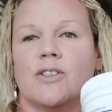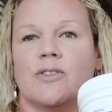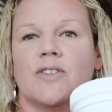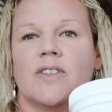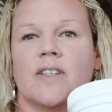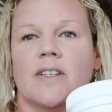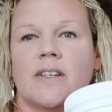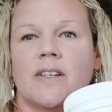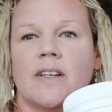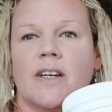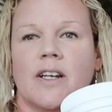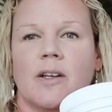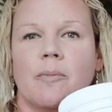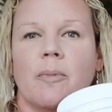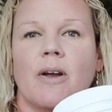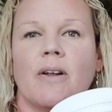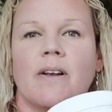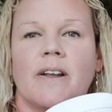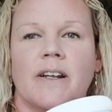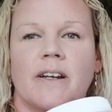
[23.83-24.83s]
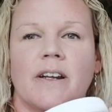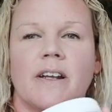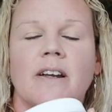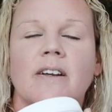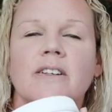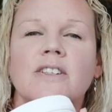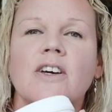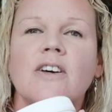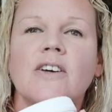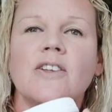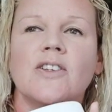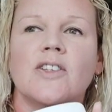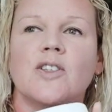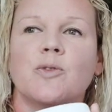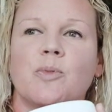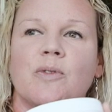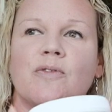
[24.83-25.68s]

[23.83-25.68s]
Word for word: using an emollient and I'd heard this